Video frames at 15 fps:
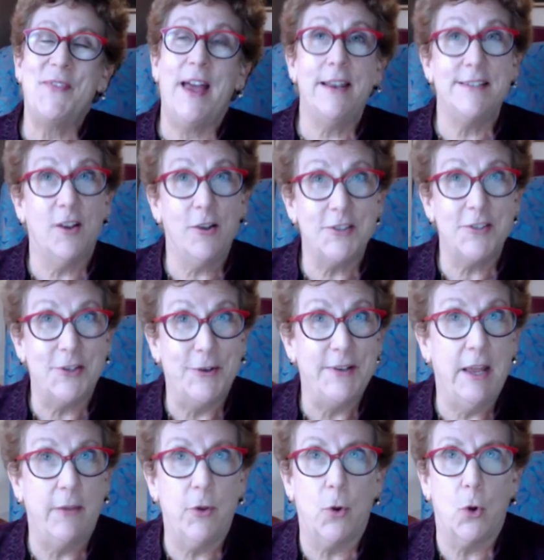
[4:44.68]
also
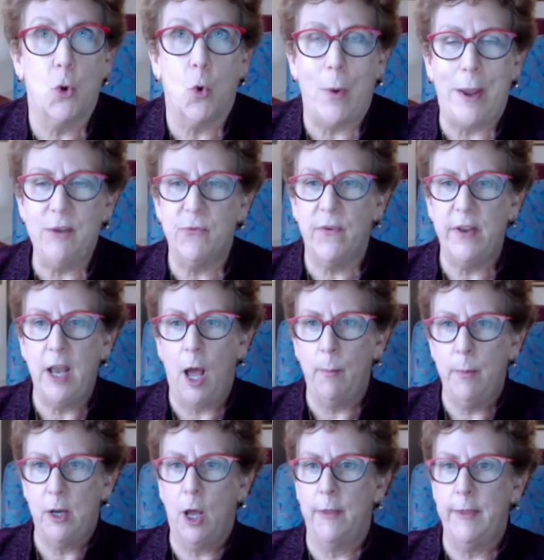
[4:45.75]
another great
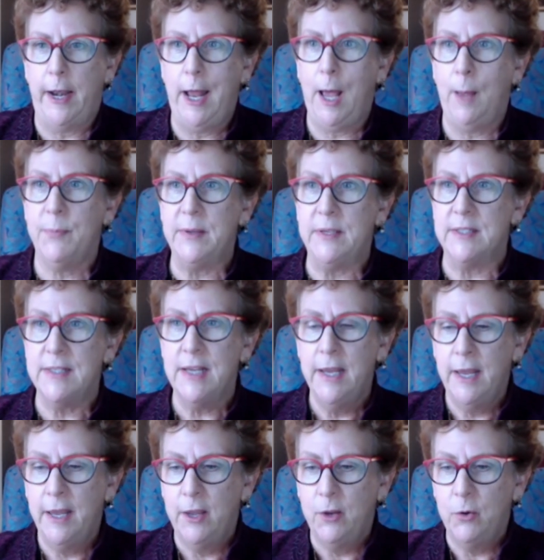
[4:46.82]
phenomenon that happens.
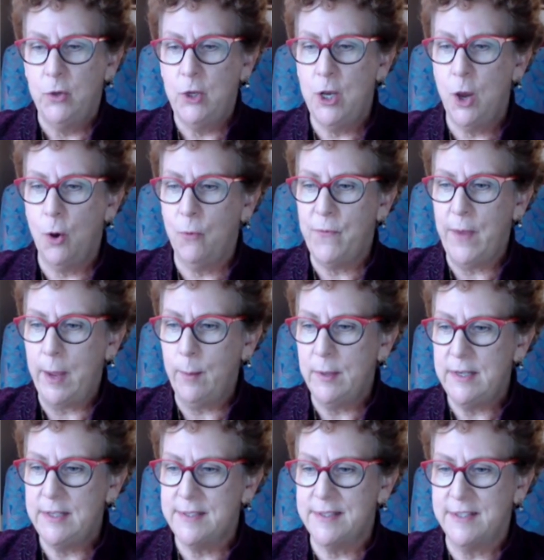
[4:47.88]
You know,
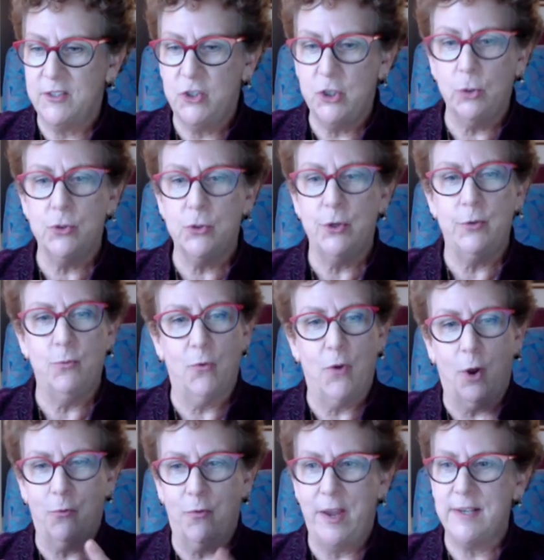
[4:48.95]
families, the children
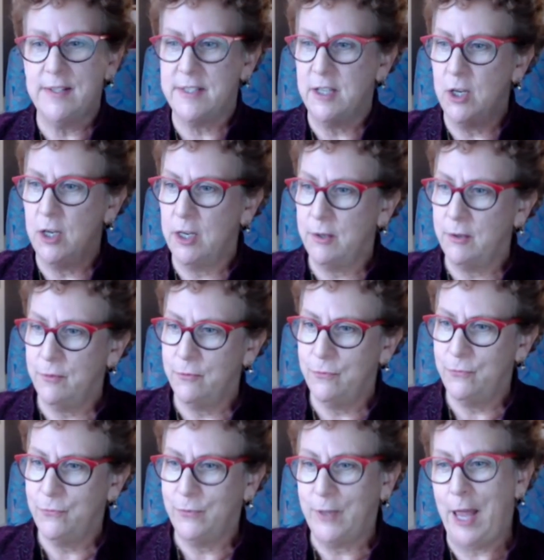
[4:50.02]
are raised in
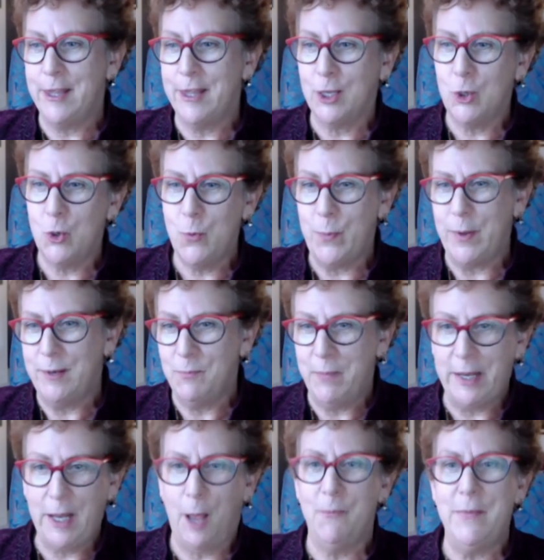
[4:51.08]
fly the coop and
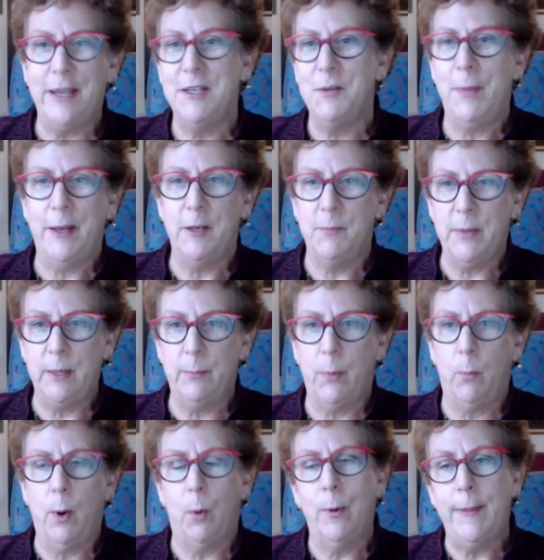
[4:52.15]
become independent
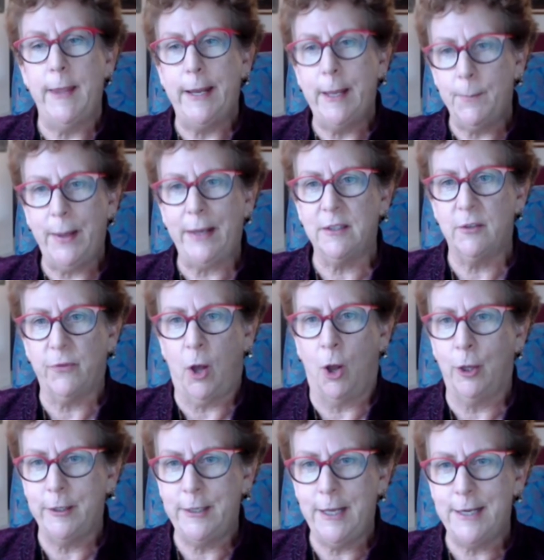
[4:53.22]
people. But when they get back to
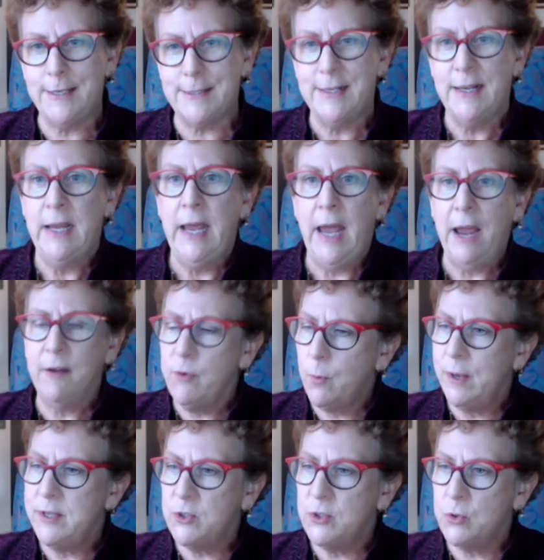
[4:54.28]
holidays,
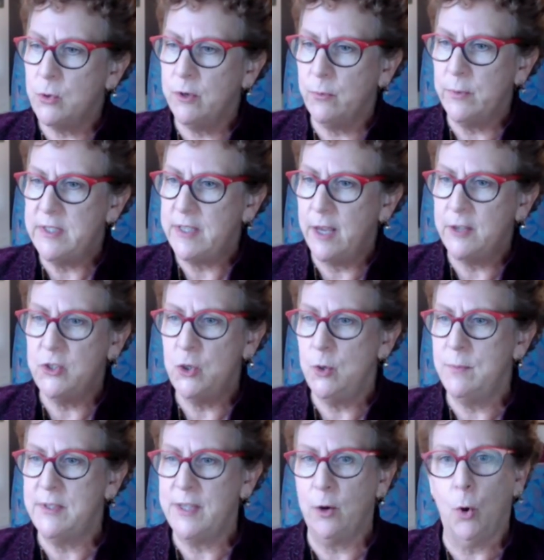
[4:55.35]
everyone sort of
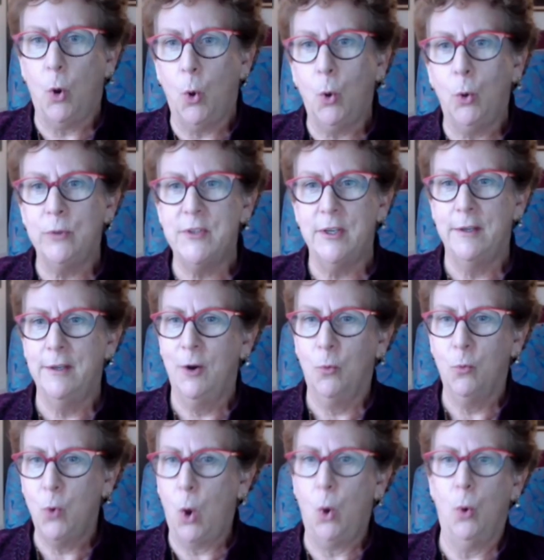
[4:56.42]
assumes their old
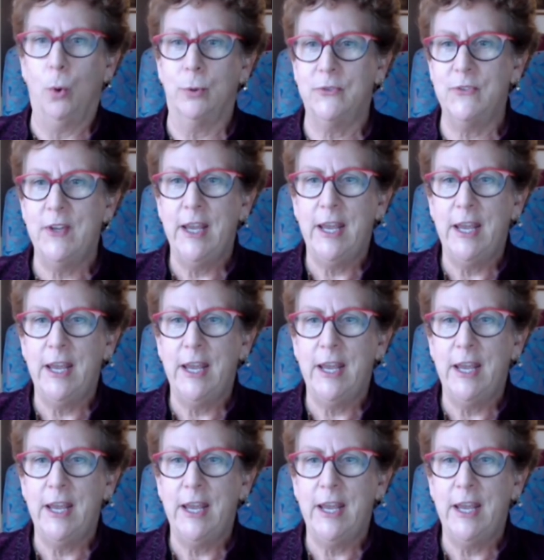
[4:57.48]
roles.